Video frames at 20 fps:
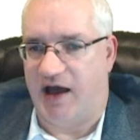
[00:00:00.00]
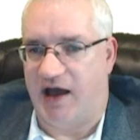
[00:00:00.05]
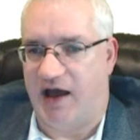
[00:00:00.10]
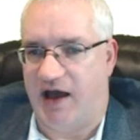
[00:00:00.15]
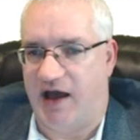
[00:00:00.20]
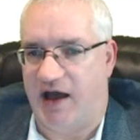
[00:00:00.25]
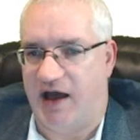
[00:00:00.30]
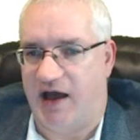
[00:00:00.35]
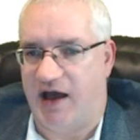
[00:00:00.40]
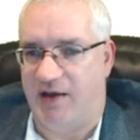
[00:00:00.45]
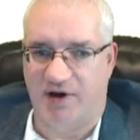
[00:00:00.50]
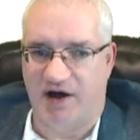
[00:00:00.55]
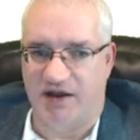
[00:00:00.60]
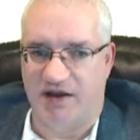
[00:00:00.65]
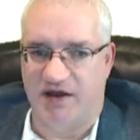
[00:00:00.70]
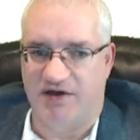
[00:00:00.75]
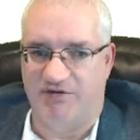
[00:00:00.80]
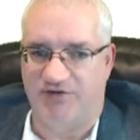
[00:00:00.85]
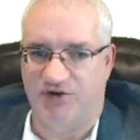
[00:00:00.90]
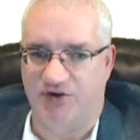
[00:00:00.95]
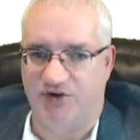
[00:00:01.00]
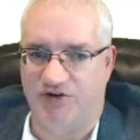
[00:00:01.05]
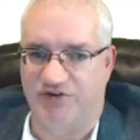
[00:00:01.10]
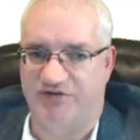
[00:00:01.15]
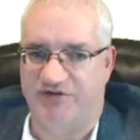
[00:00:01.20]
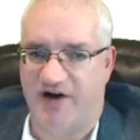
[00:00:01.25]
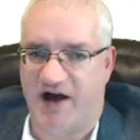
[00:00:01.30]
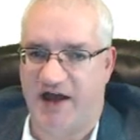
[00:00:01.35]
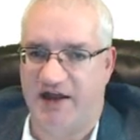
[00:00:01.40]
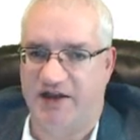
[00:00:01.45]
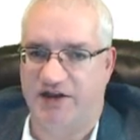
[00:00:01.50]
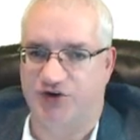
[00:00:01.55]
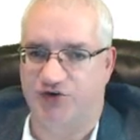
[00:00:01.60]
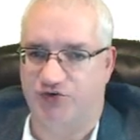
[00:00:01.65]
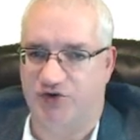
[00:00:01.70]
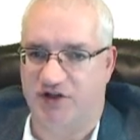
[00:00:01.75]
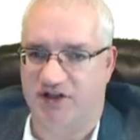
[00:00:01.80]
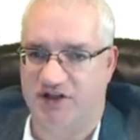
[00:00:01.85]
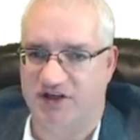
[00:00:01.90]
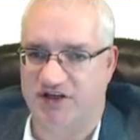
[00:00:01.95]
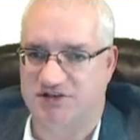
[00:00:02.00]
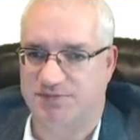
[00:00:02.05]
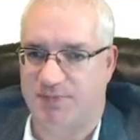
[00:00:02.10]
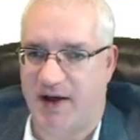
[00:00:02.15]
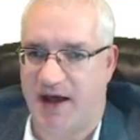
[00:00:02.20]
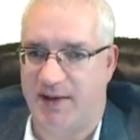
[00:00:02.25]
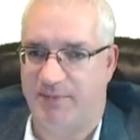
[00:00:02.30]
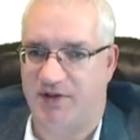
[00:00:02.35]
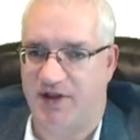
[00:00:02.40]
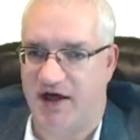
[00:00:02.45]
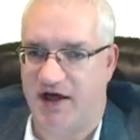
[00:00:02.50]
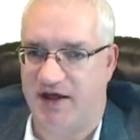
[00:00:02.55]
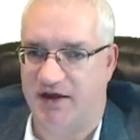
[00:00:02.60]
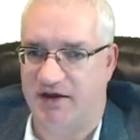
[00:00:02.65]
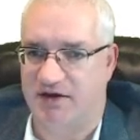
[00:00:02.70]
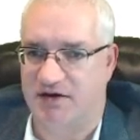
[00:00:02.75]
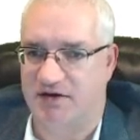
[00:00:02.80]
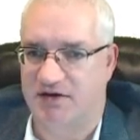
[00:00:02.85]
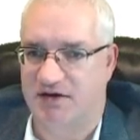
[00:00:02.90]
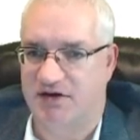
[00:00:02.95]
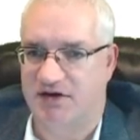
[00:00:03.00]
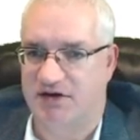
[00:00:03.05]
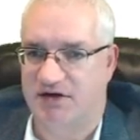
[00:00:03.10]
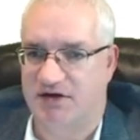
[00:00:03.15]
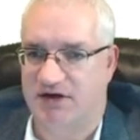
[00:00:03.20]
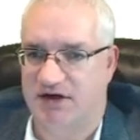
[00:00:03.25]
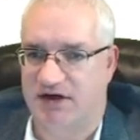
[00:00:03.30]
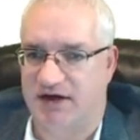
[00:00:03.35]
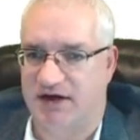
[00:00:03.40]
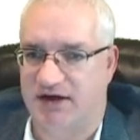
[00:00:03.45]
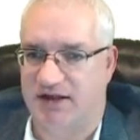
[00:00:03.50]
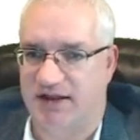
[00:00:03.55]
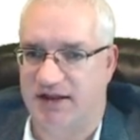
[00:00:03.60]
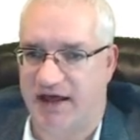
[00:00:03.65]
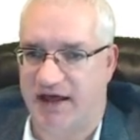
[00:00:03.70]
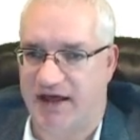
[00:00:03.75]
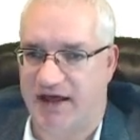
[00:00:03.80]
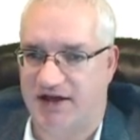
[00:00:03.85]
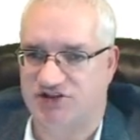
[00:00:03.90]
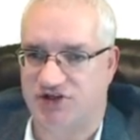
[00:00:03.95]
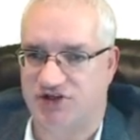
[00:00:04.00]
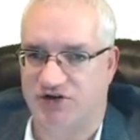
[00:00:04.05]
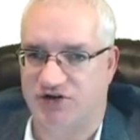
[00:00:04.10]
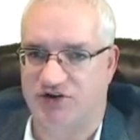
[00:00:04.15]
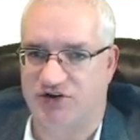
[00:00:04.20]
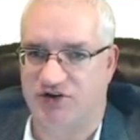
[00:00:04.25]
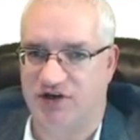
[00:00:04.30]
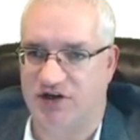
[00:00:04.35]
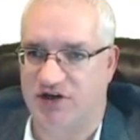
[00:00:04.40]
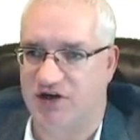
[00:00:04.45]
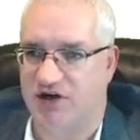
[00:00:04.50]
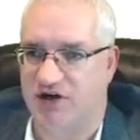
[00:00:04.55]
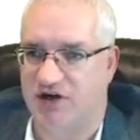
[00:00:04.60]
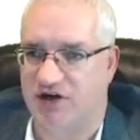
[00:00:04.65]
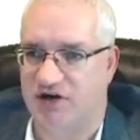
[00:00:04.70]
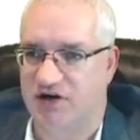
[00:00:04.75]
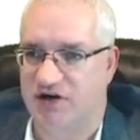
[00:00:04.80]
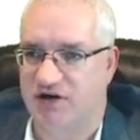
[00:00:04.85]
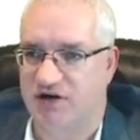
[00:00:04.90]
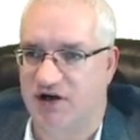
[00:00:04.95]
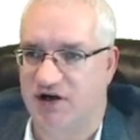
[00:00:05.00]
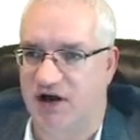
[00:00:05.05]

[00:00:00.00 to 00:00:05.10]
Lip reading: to actually run work. But if you define your release pipeline, like I showed you here,